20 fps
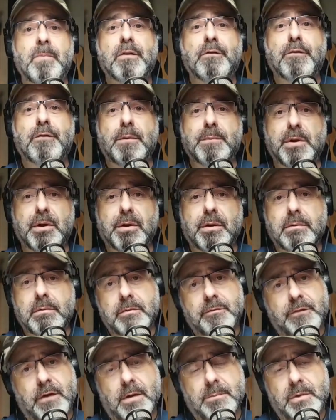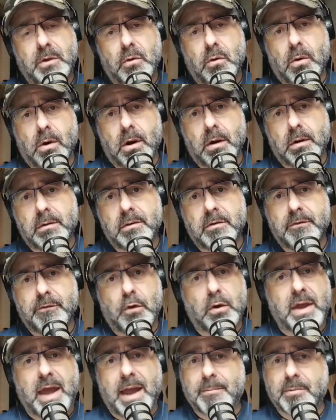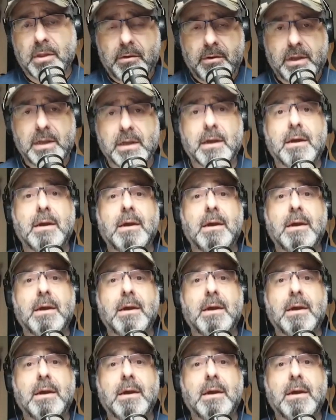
from your from your vocabulary